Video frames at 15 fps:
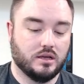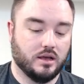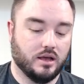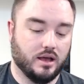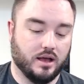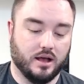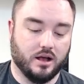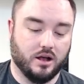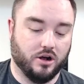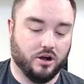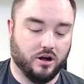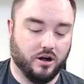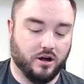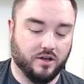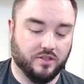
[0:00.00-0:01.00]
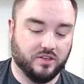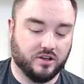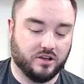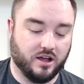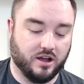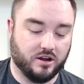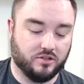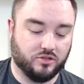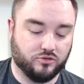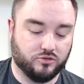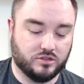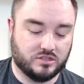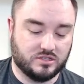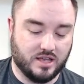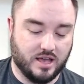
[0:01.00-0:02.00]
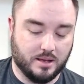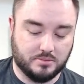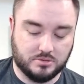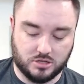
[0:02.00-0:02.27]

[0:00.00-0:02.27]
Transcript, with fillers: uh, on the card through the slab.